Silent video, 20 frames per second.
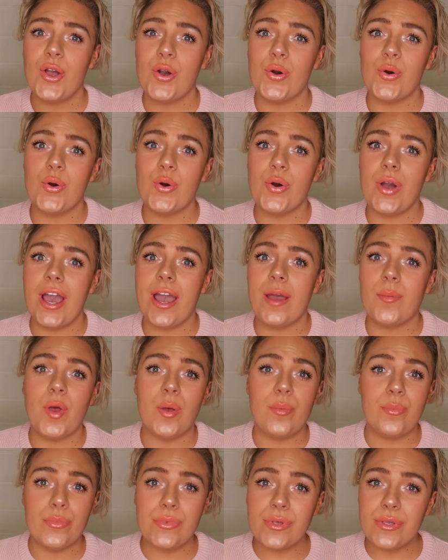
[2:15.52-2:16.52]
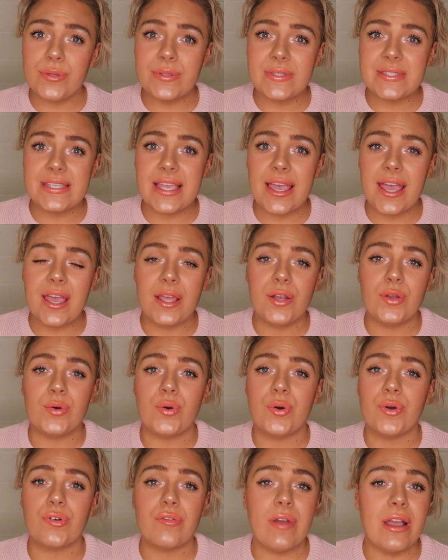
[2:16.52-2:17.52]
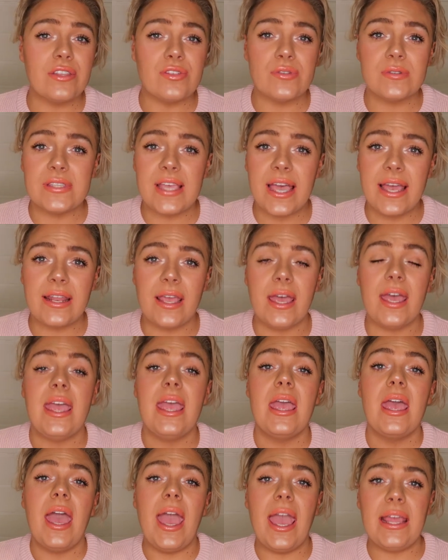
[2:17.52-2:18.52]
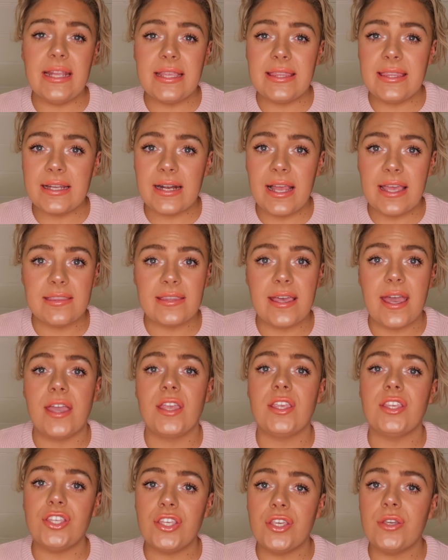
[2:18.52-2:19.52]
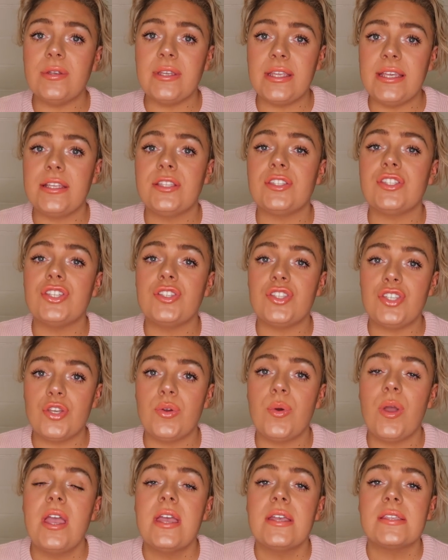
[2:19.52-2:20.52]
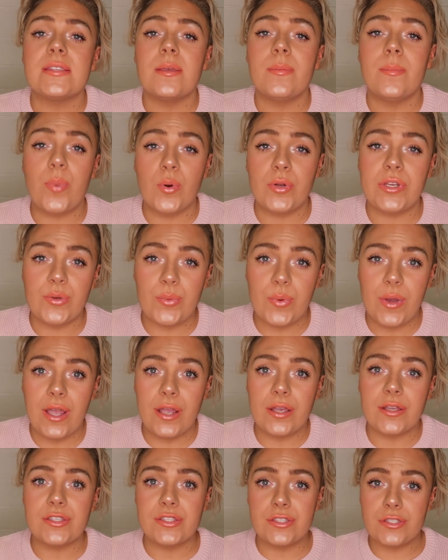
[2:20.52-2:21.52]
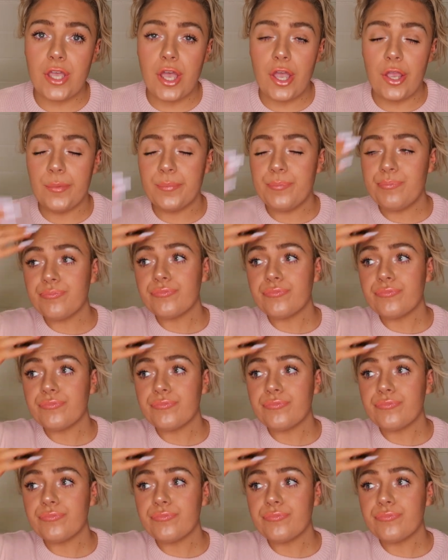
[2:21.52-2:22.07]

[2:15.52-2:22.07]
or a mousse tan or a gradual tanner, anything like that, you need to do some body work. So